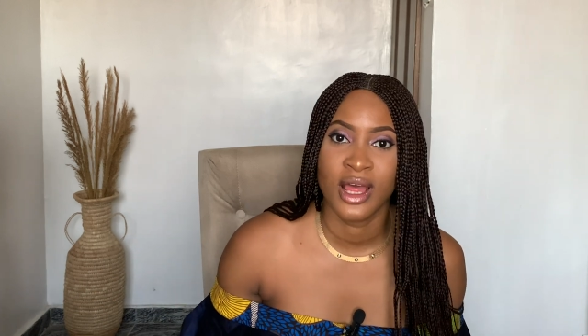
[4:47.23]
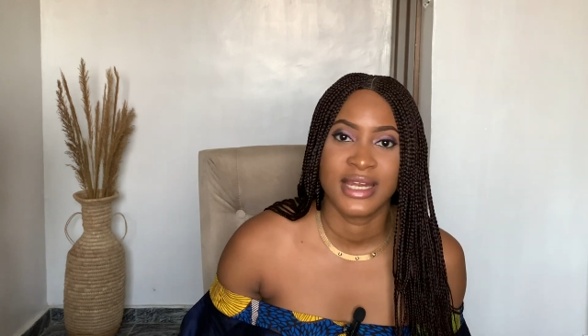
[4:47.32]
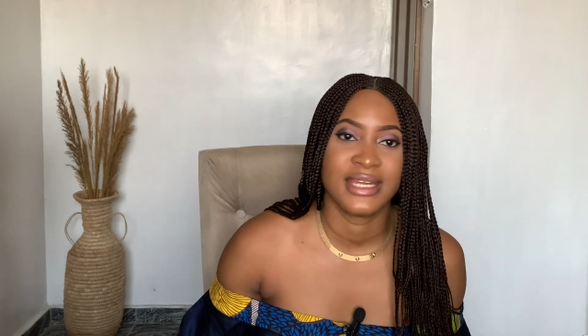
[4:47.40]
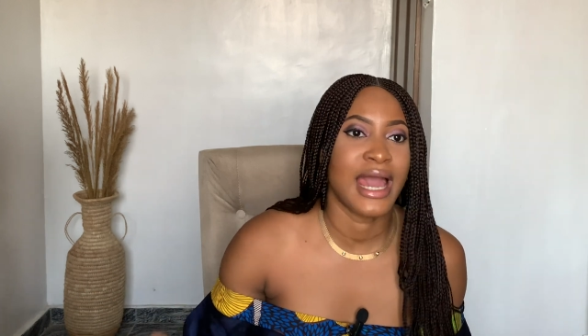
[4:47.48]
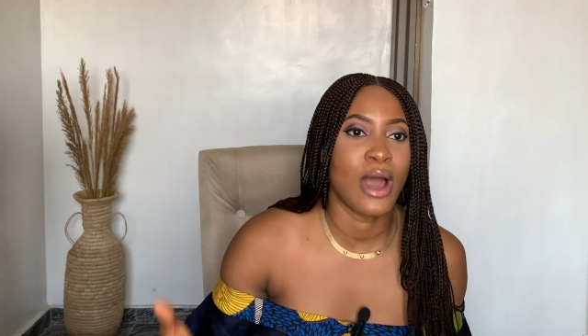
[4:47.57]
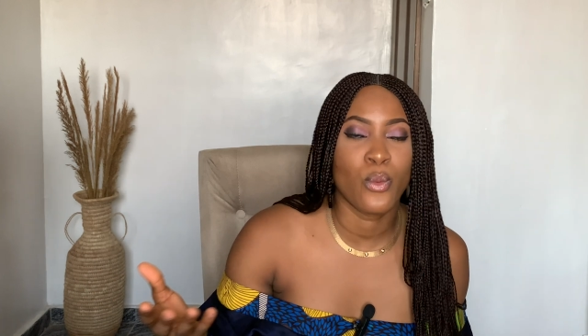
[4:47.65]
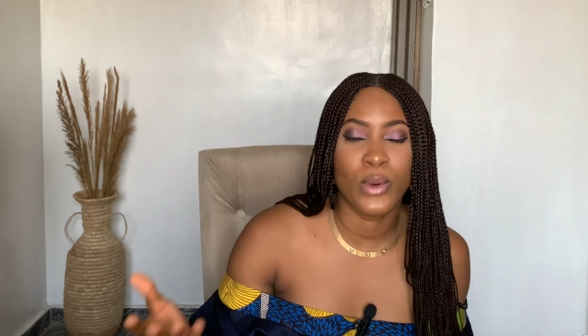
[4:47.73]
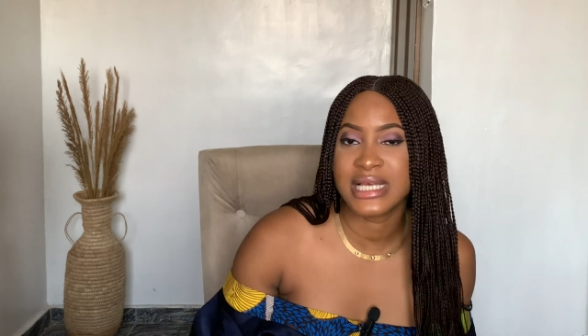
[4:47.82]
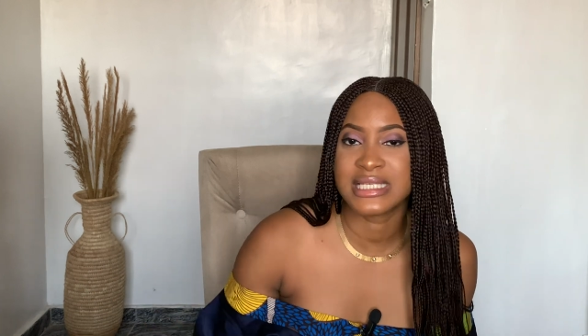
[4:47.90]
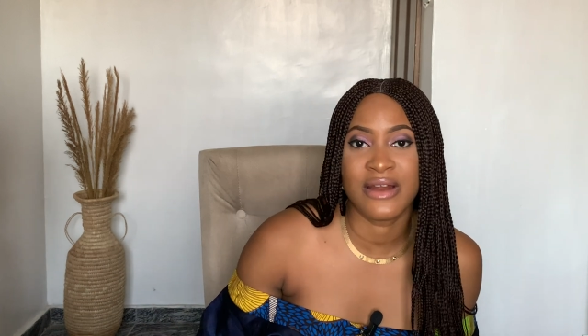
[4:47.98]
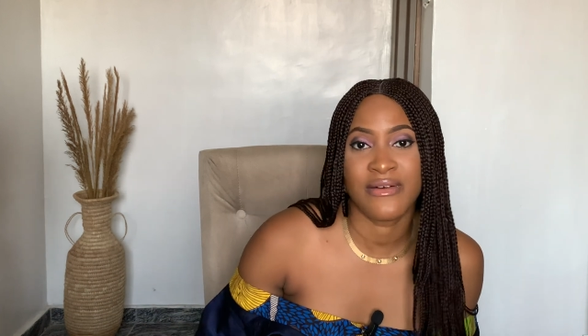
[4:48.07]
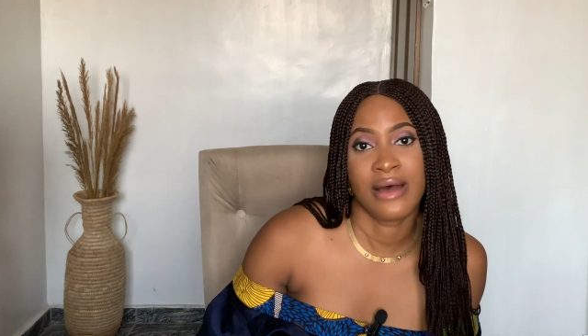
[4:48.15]
There are ways
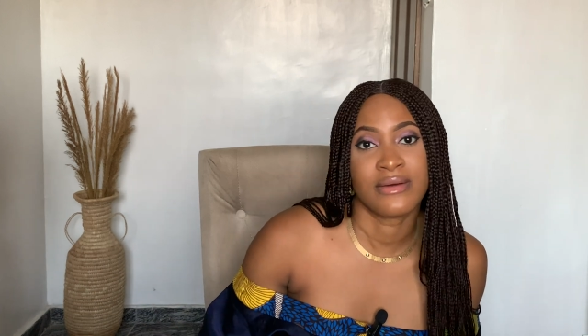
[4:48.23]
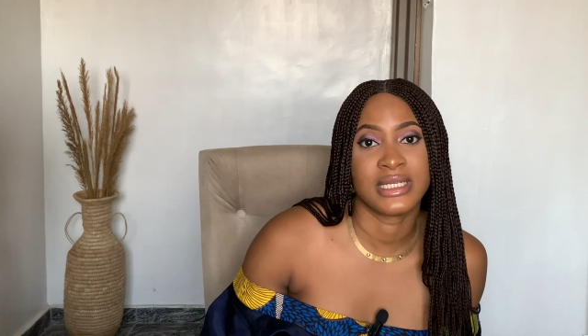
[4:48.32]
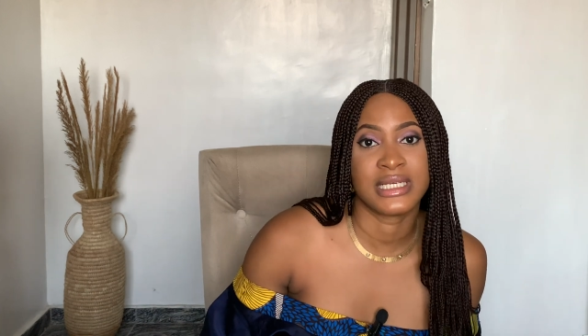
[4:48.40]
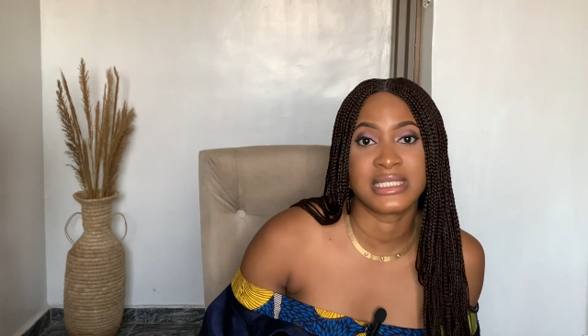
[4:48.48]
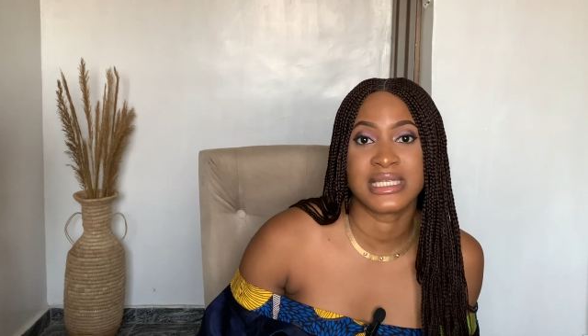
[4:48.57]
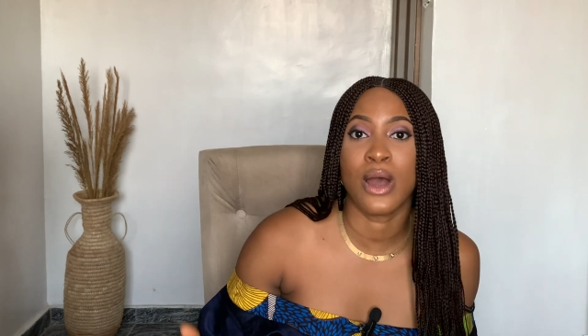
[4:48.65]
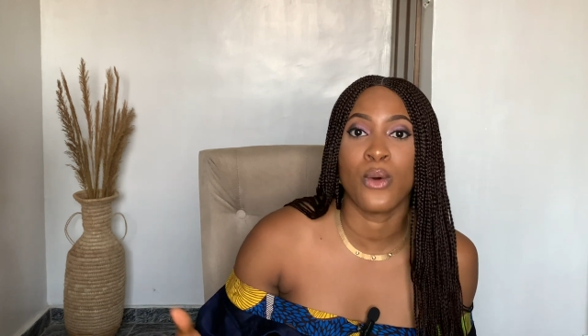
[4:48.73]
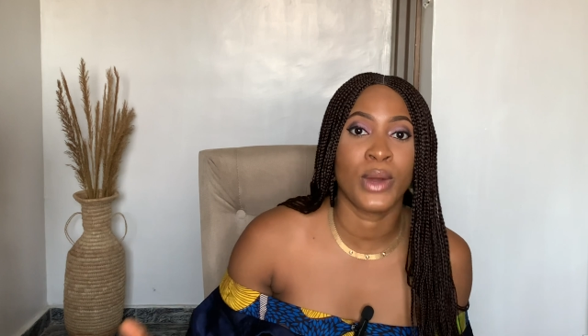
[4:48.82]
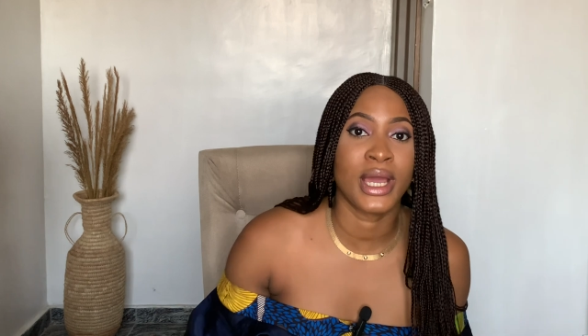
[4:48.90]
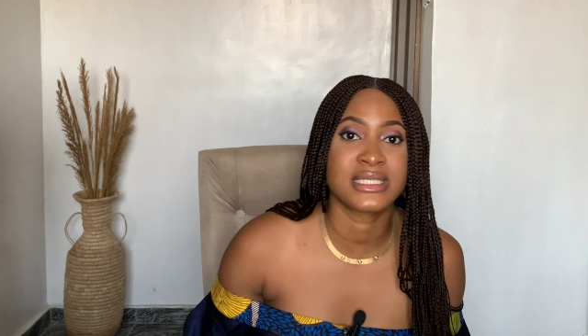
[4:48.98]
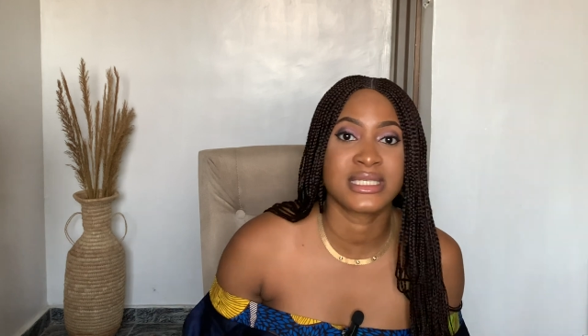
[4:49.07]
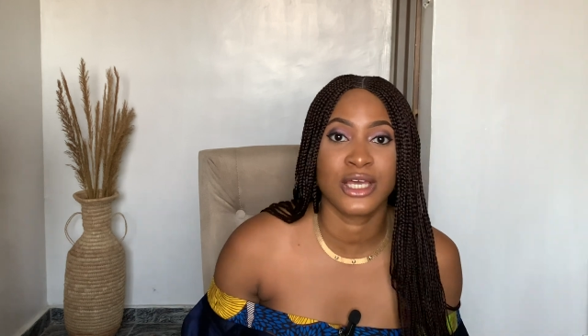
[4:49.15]
around it. There are
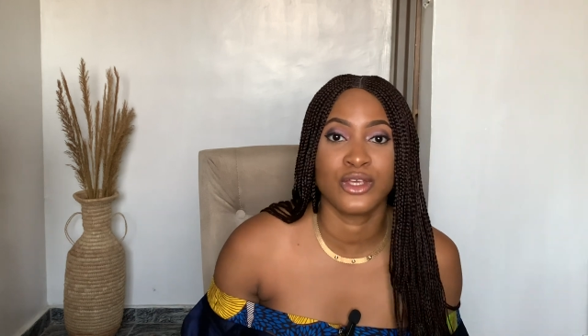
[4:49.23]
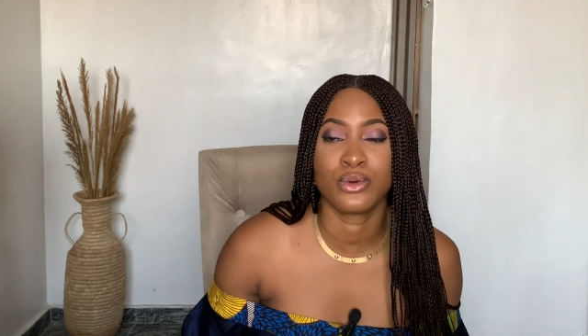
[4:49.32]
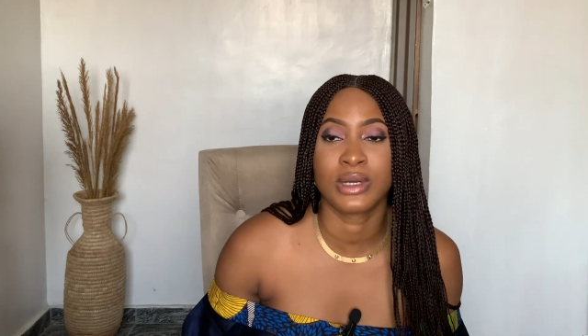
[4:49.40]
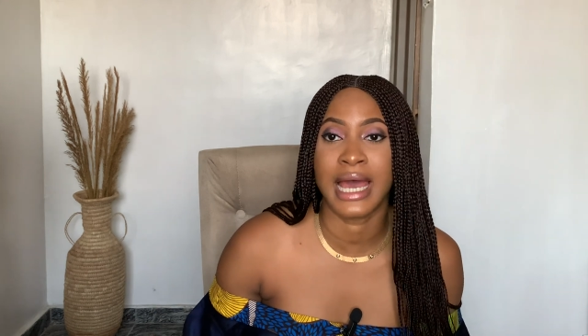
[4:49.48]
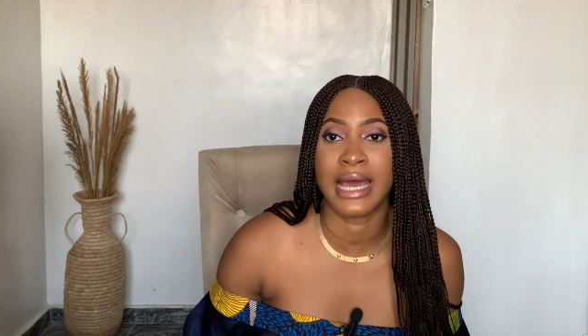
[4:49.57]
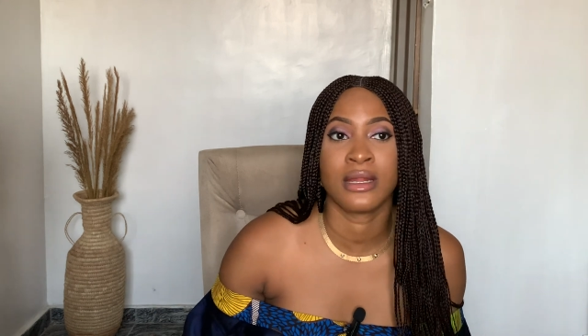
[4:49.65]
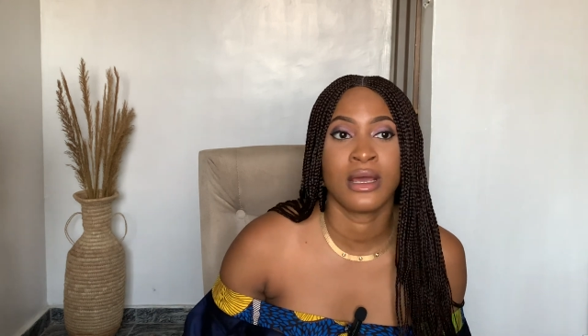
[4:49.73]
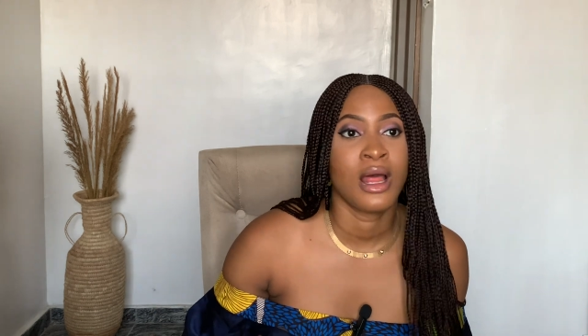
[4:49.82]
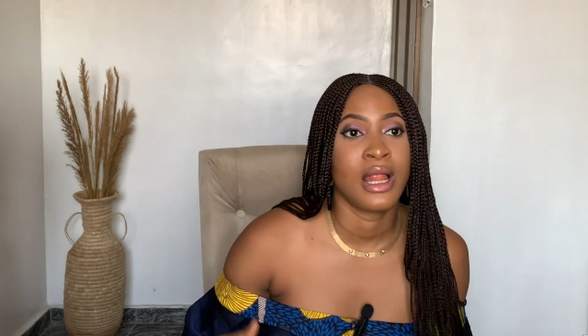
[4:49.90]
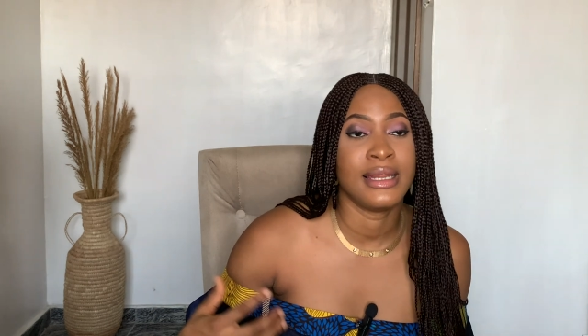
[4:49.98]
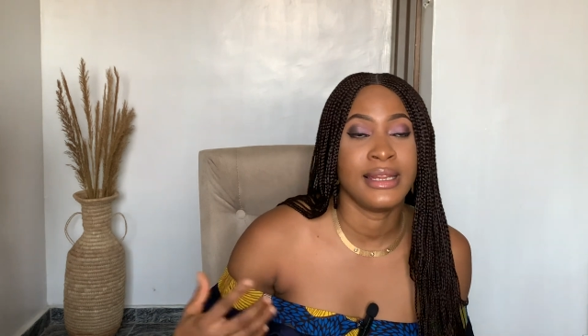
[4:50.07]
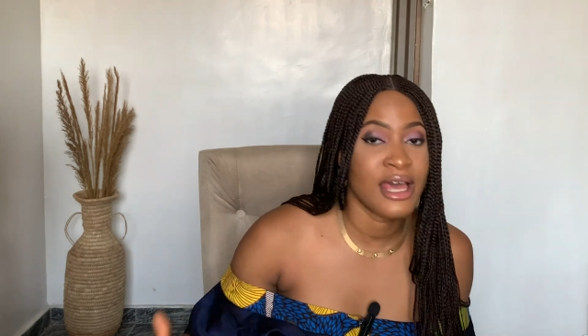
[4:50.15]
ways that you can
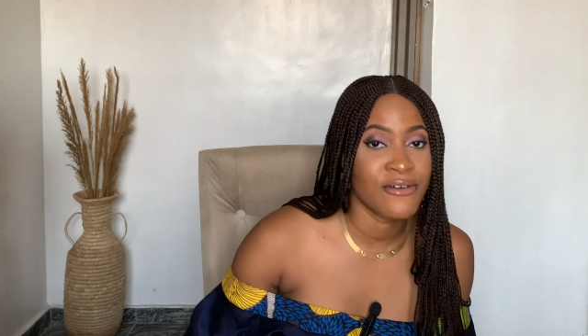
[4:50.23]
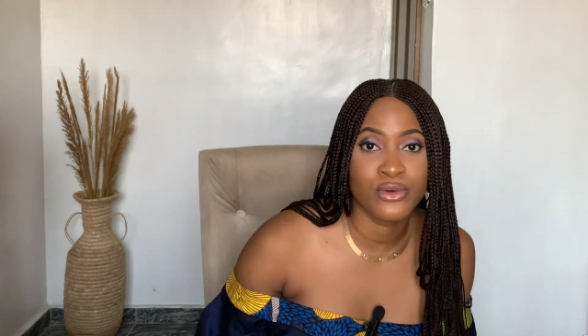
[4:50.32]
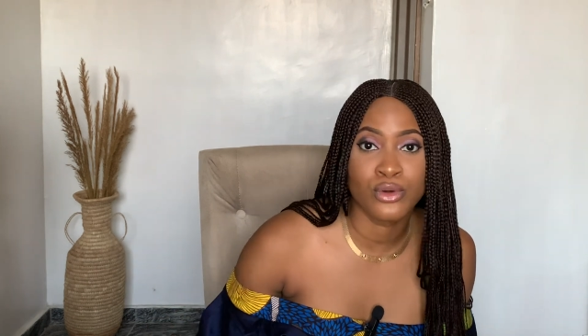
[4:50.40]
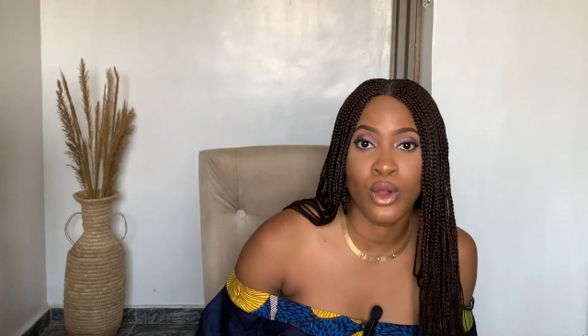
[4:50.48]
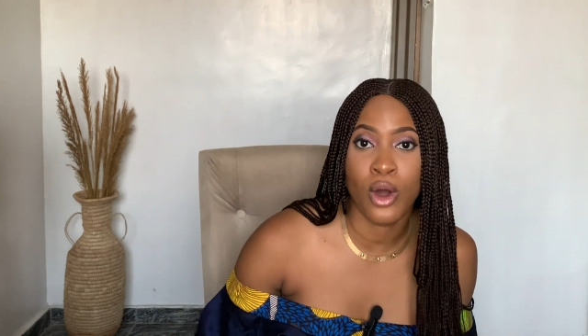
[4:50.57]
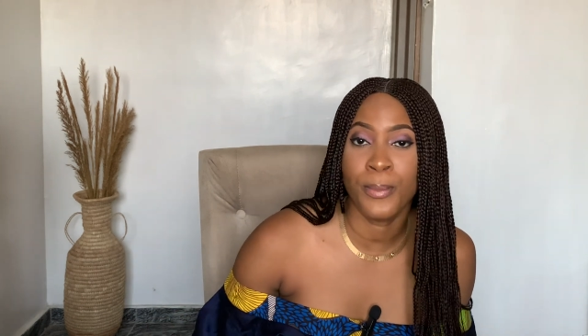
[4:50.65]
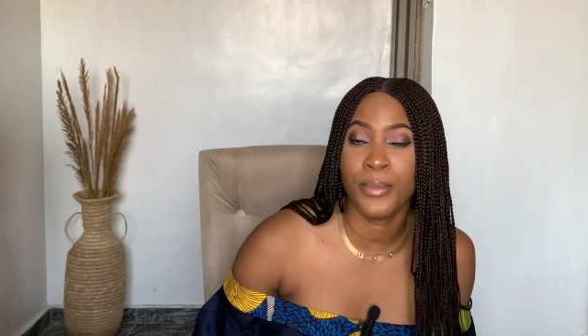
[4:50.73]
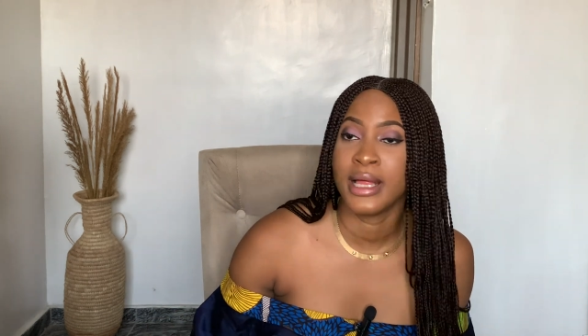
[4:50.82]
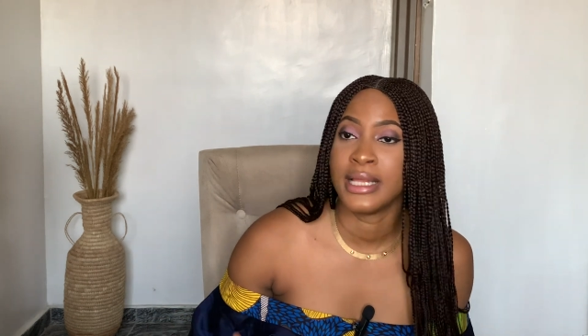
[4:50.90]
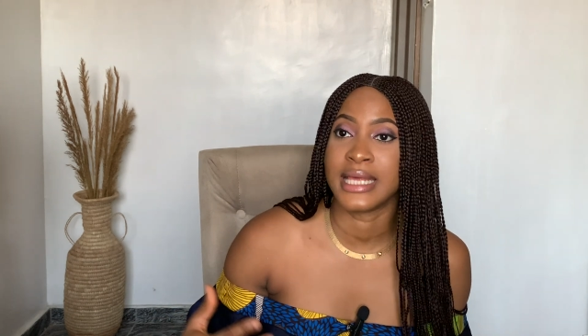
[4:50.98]
level up.